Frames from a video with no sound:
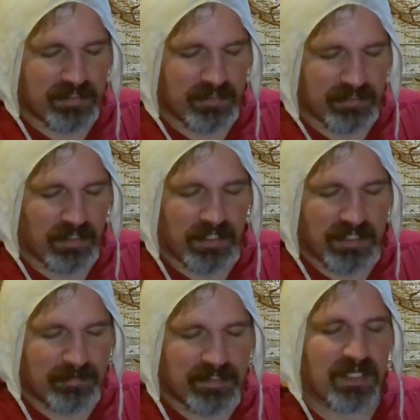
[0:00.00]
There's a lot
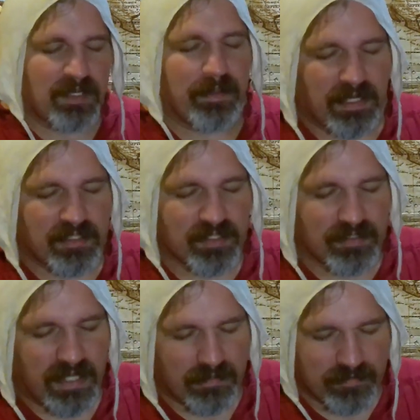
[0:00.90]
to be said about
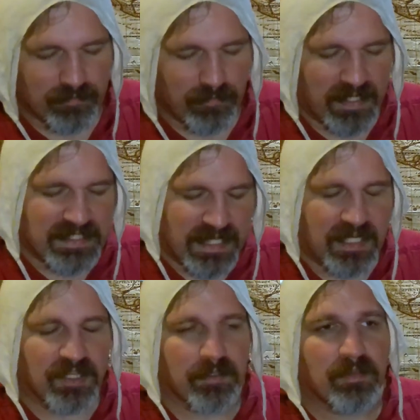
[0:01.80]
how to
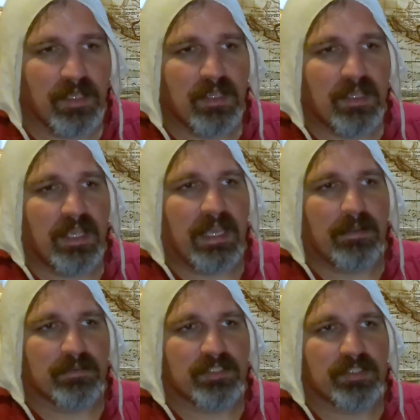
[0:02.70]
maintain them,
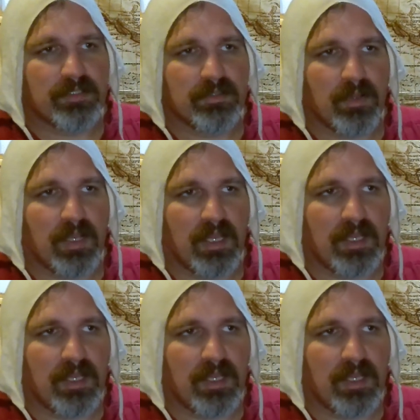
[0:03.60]
how to